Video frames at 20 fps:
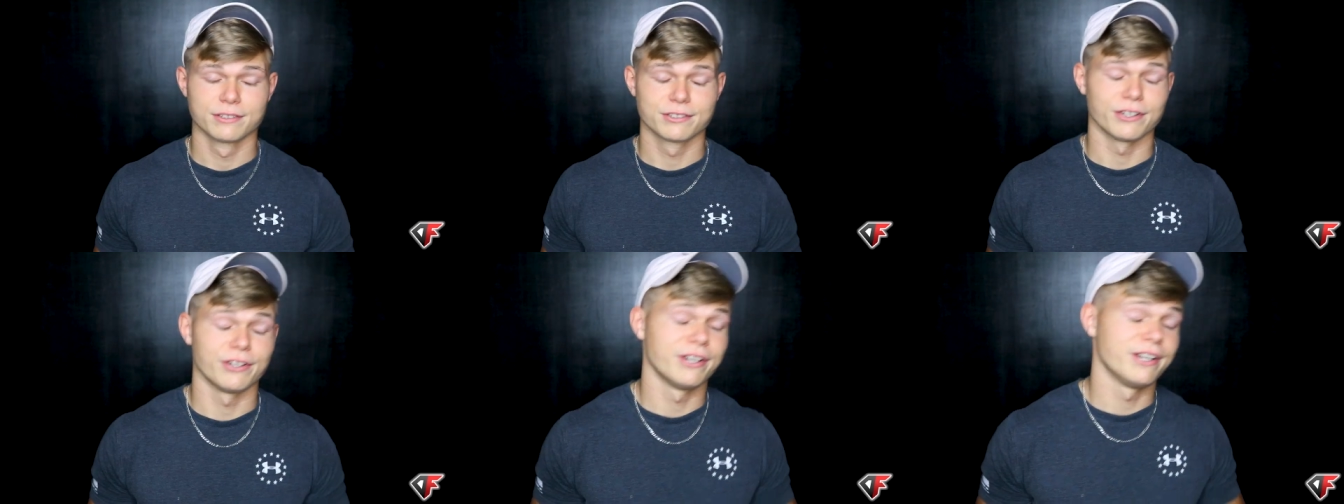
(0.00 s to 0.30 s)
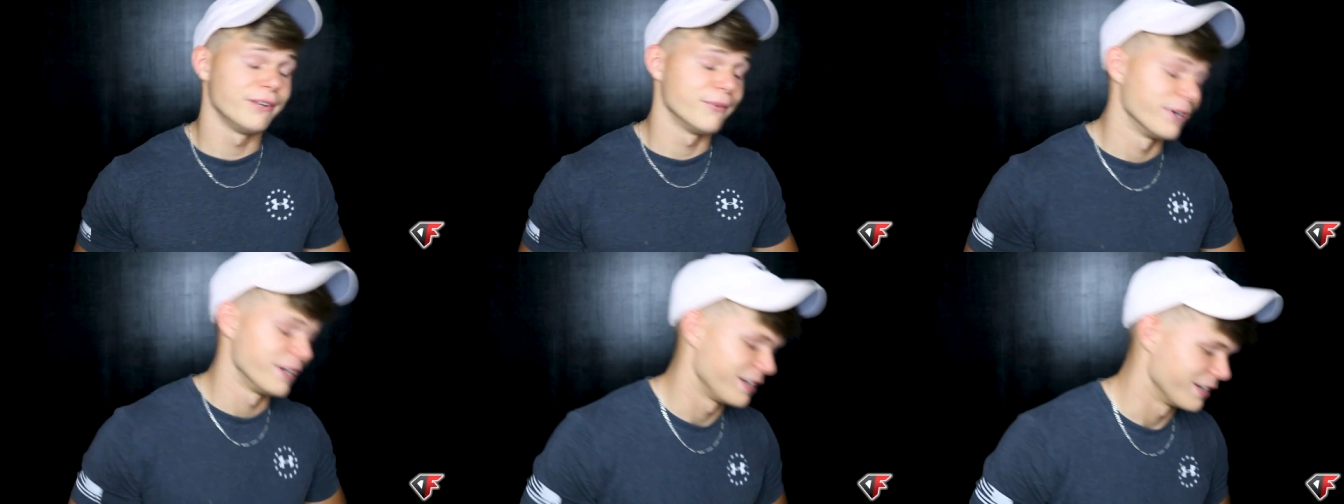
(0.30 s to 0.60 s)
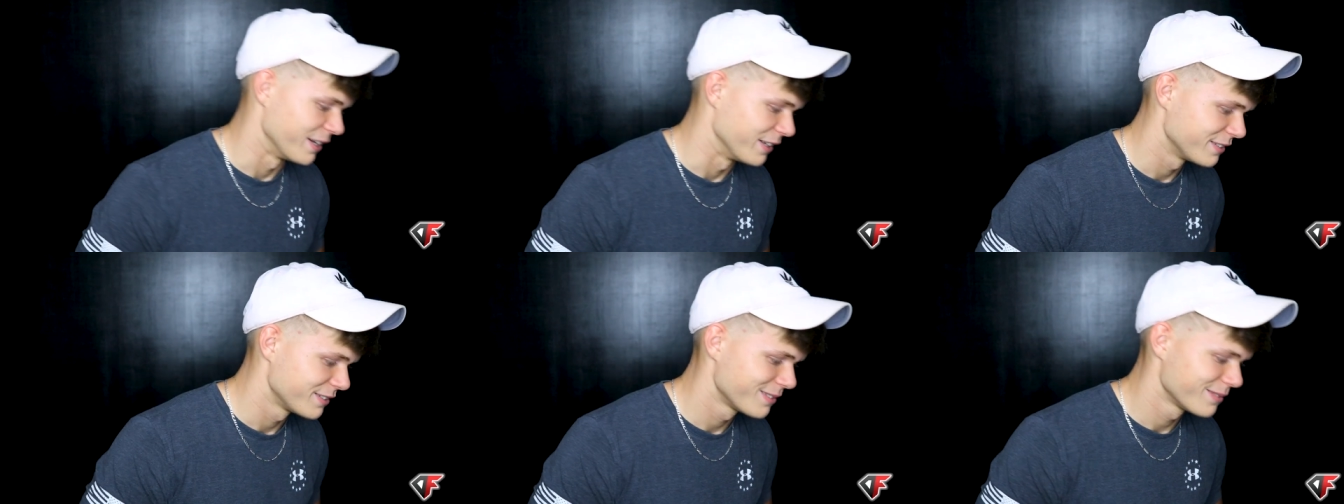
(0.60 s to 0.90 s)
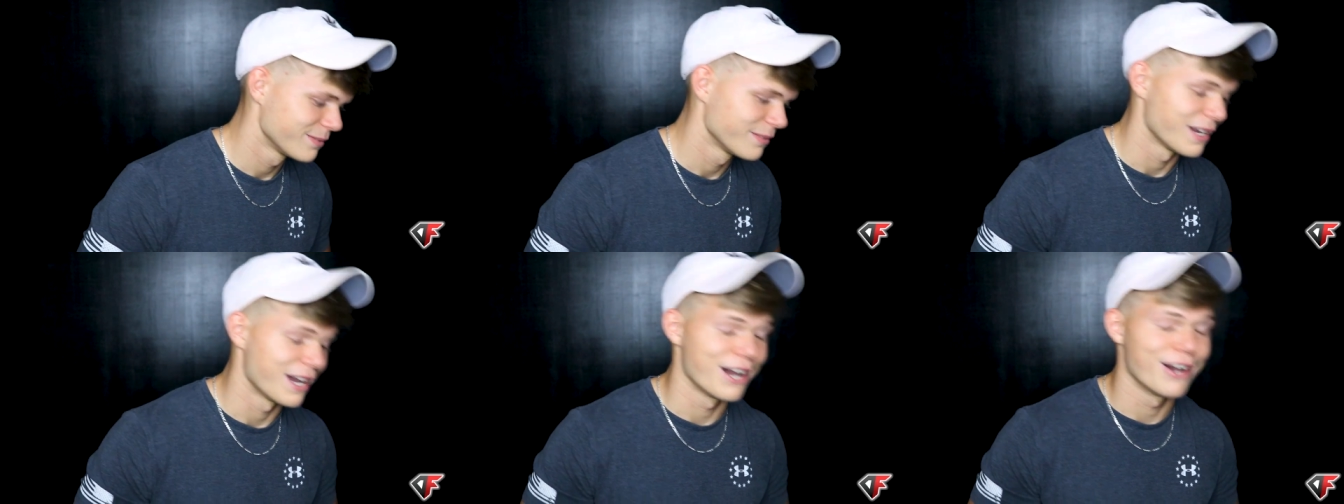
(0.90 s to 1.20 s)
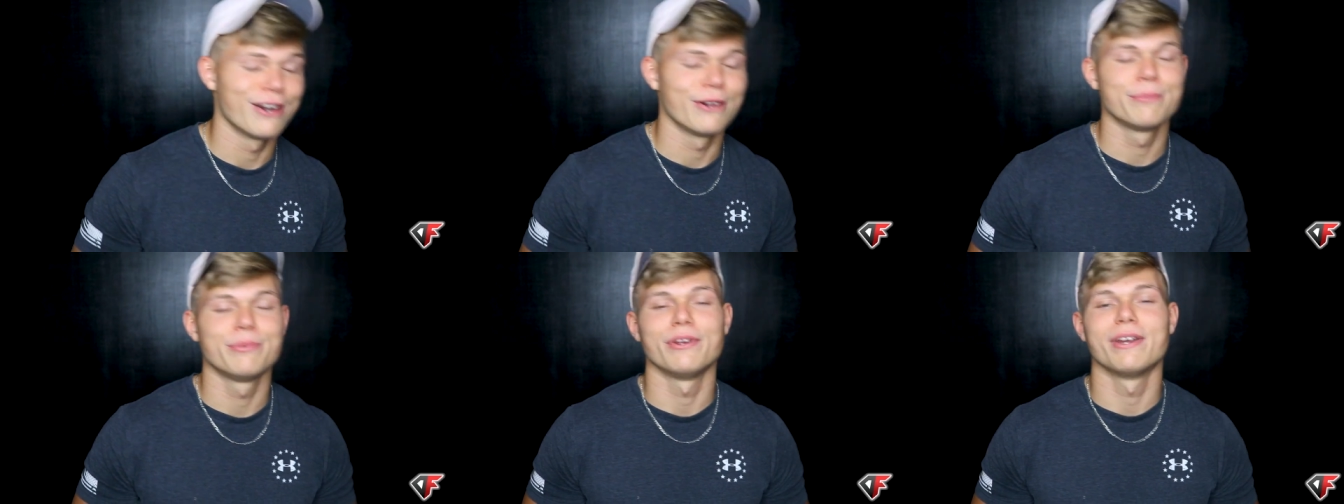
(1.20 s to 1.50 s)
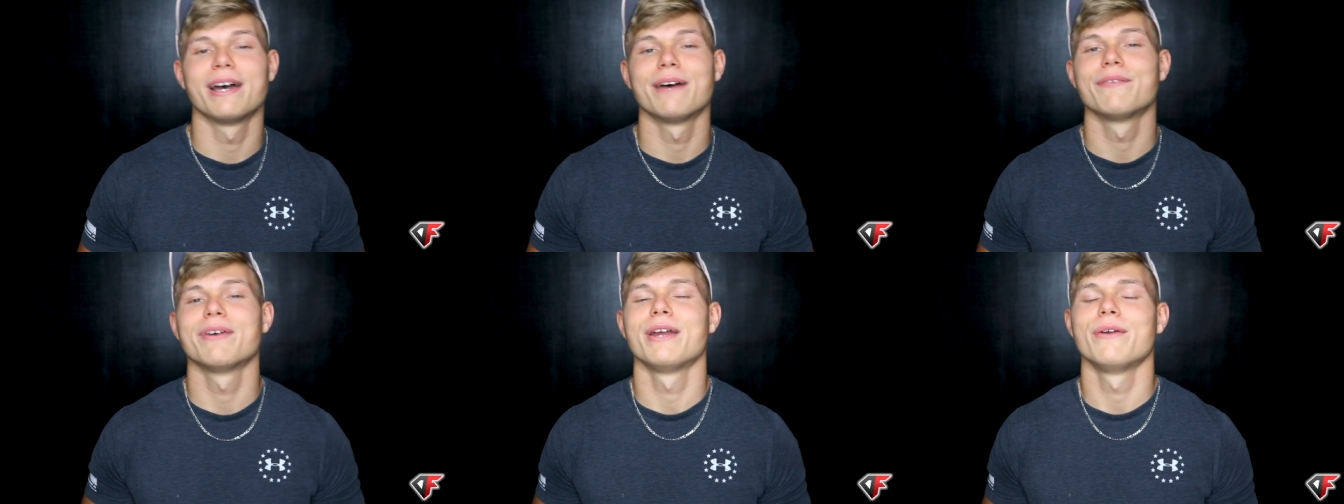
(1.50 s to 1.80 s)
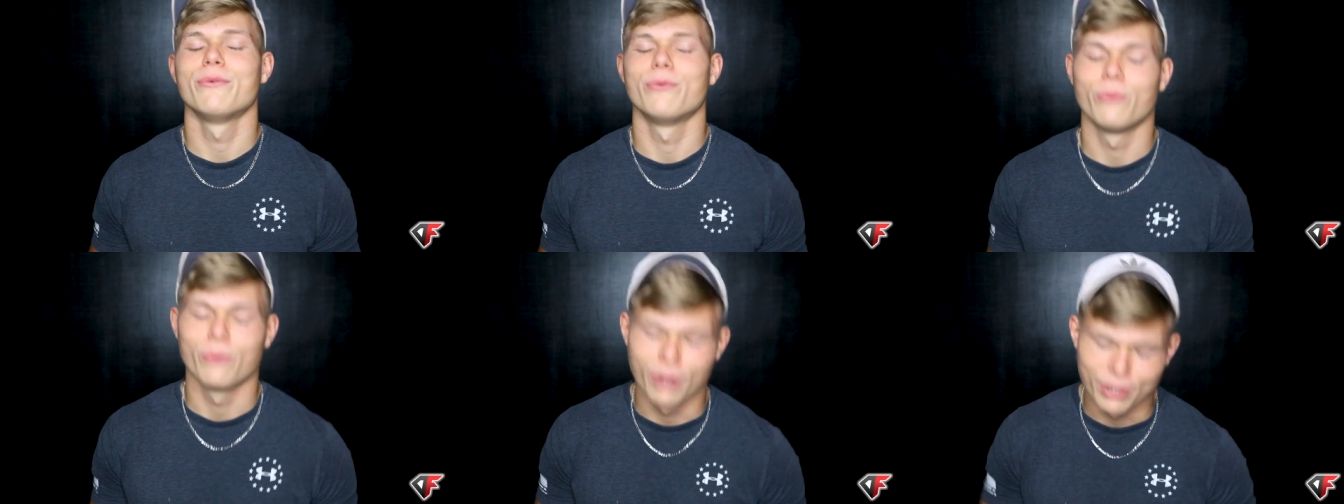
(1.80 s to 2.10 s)
So anyway guys, I hope you have
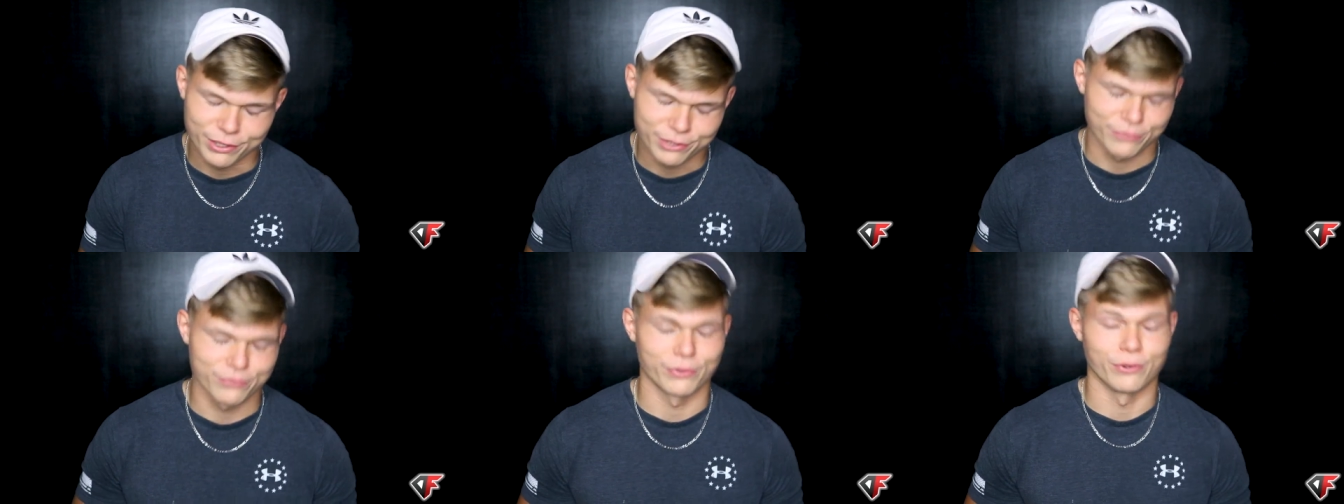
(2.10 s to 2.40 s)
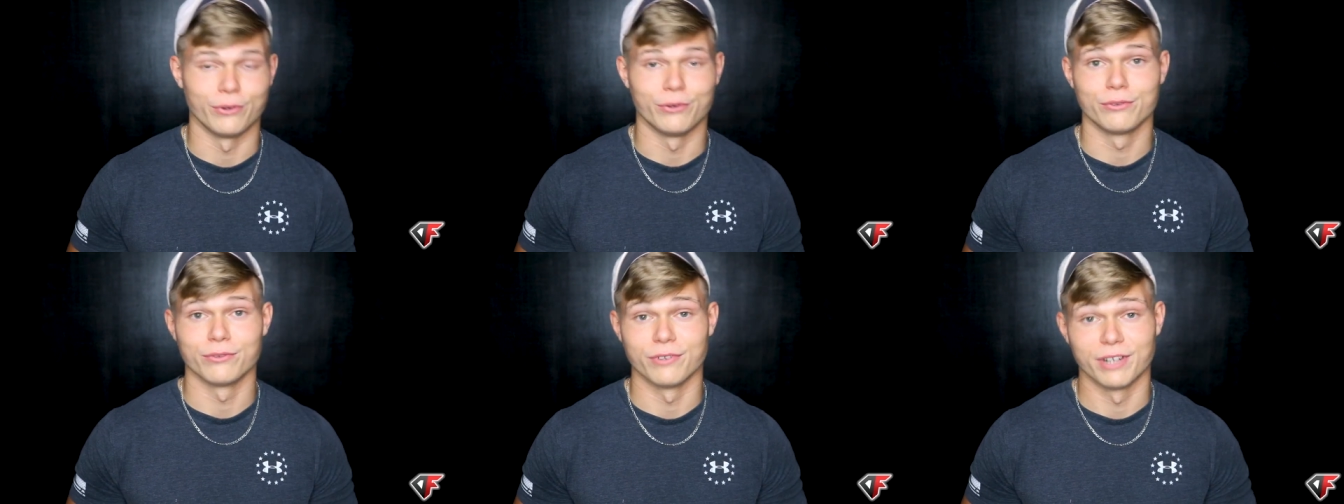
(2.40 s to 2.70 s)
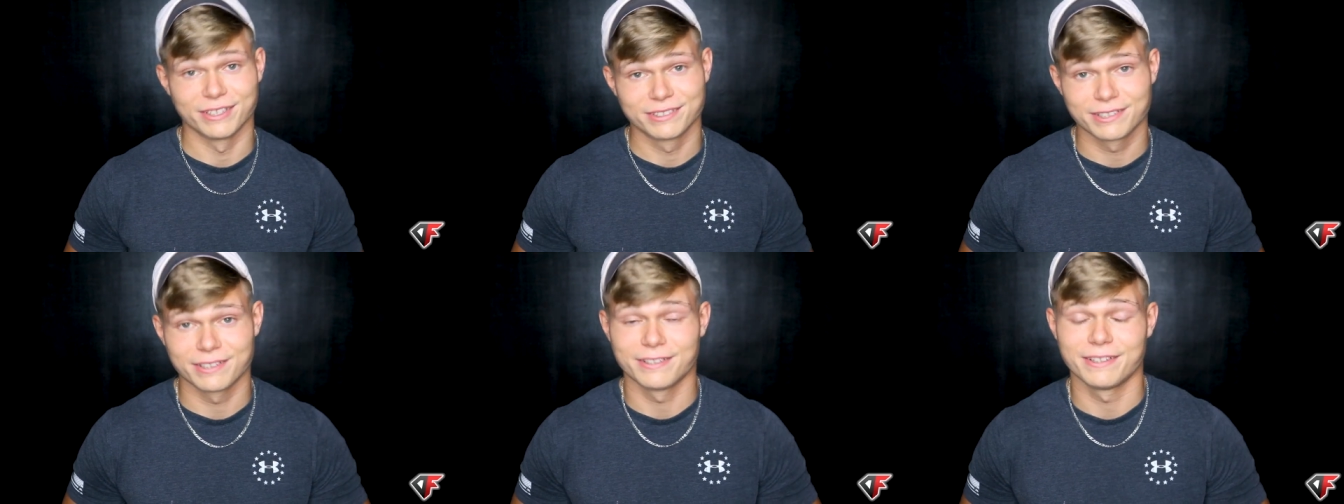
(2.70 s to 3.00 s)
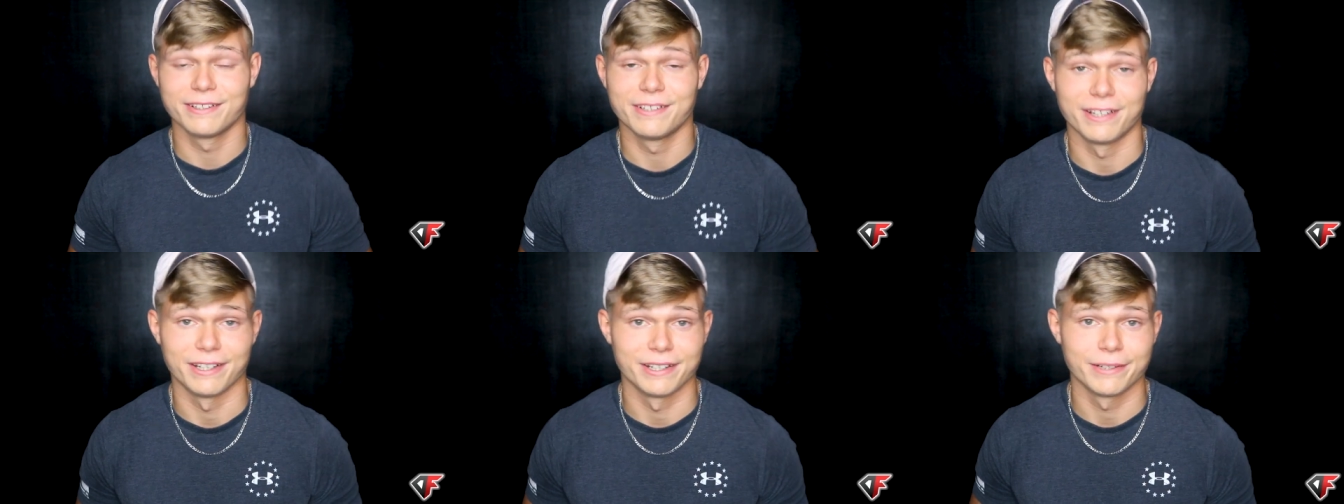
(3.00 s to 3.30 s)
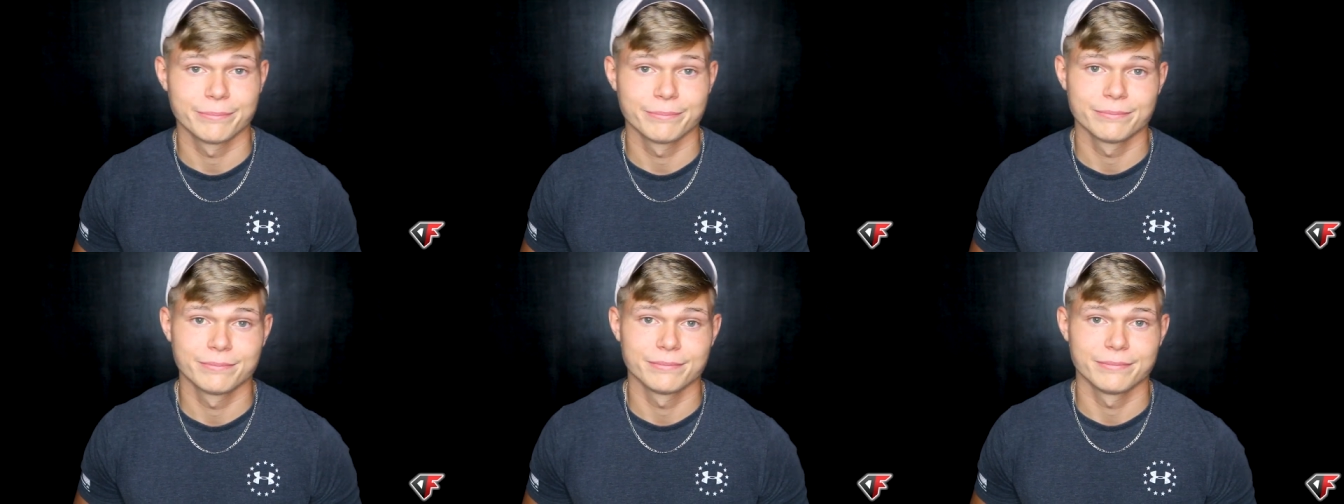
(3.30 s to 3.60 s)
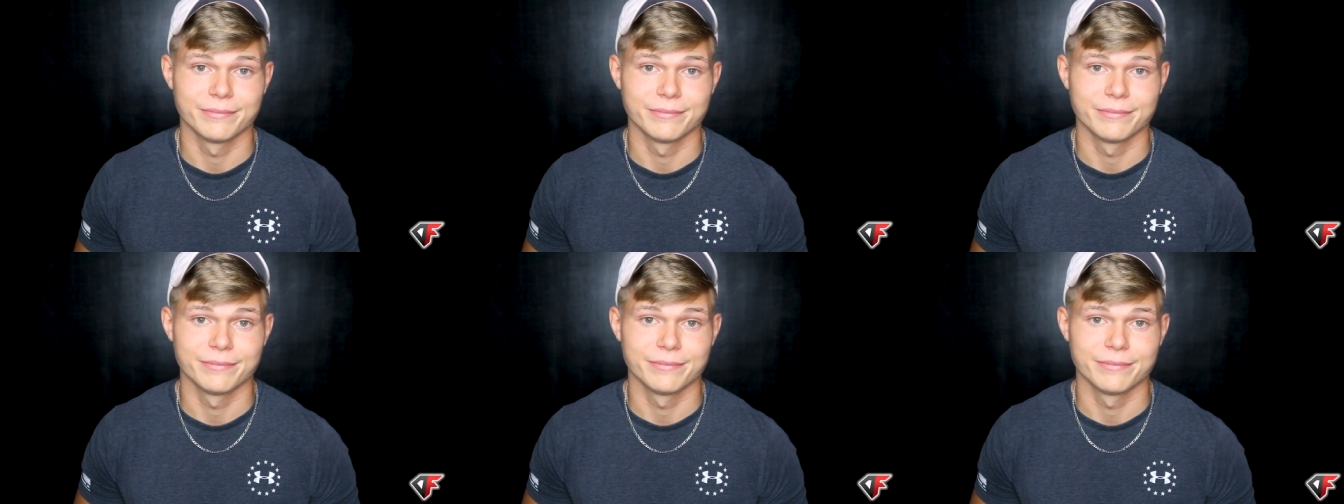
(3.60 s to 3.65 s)
a wonderful rest of the day.